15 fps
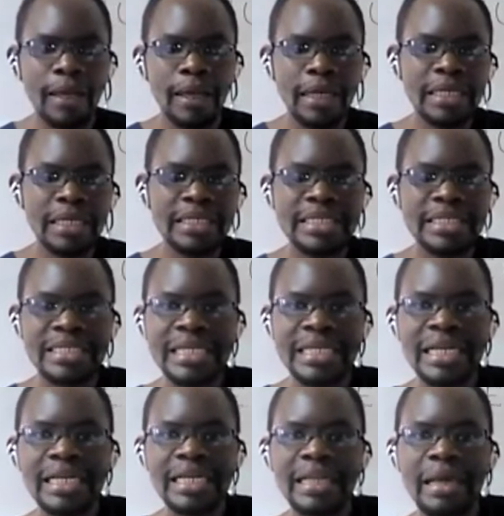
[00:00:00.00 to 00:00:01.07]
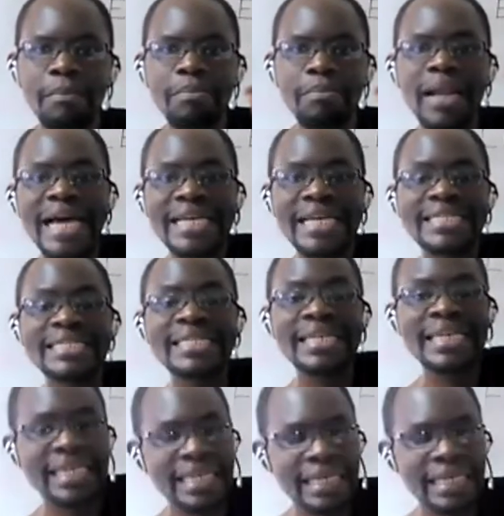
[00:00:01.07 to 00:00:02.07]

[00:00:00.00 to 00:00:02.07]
it is still in the blastic.